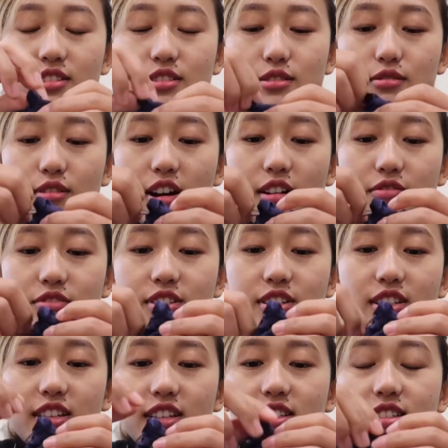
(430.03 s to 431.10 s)
So after
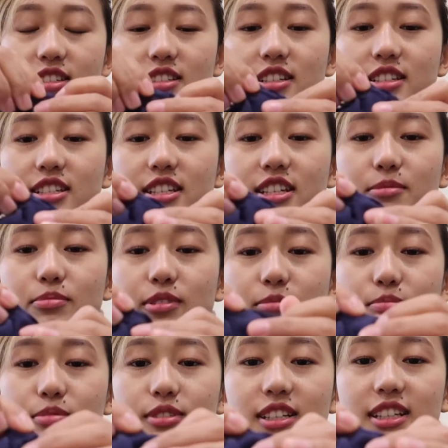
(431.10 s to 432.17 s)
this, just keep on
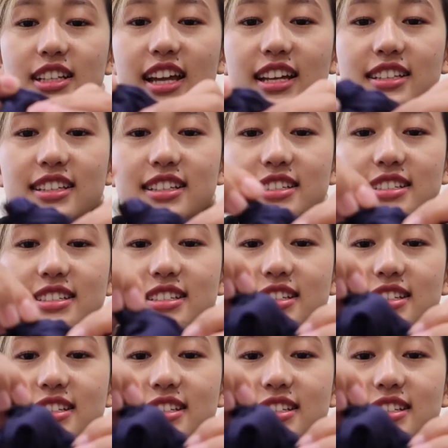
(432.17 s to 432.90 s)
pulling like this